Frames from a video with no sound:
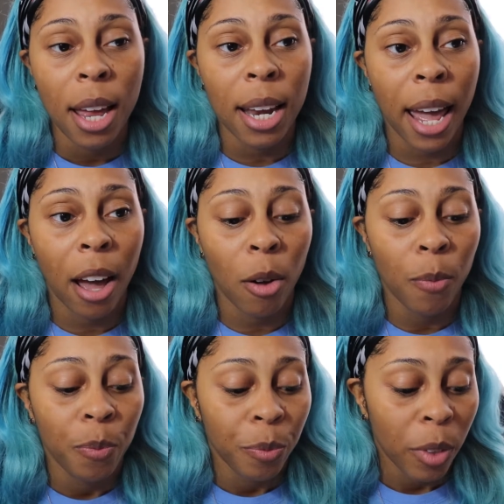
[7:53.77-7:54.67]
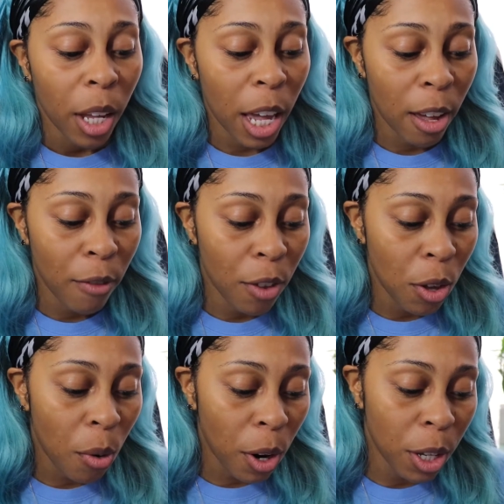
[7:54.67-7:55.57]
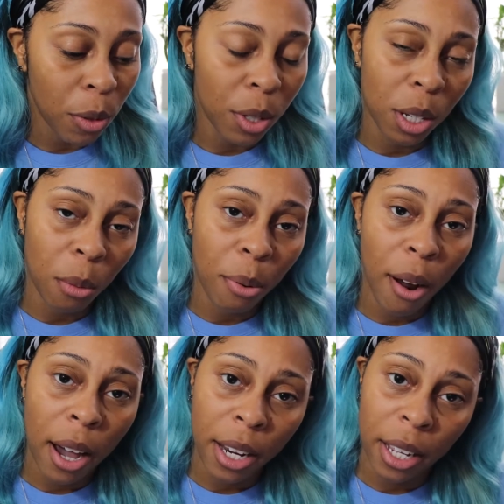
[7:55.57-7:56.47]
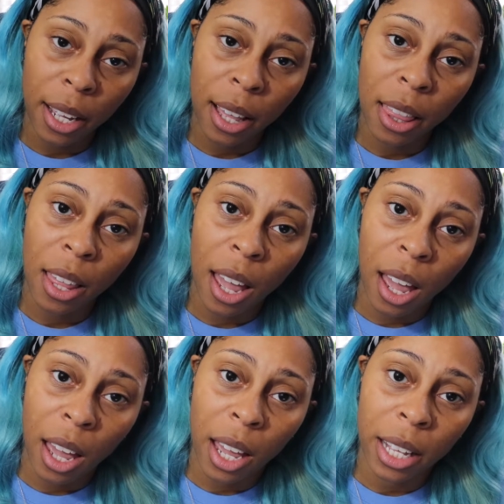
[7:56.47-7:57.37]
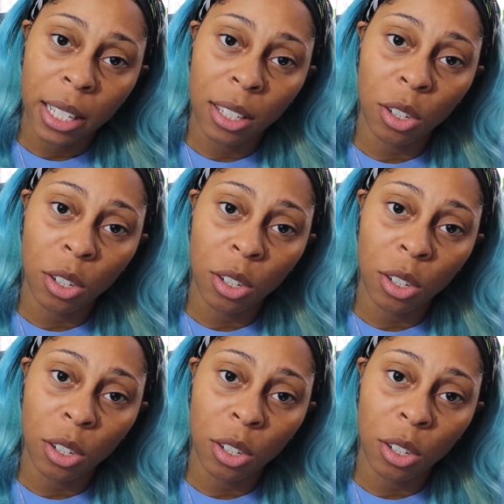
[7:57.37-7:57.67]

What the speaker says: Now, if you are using a product that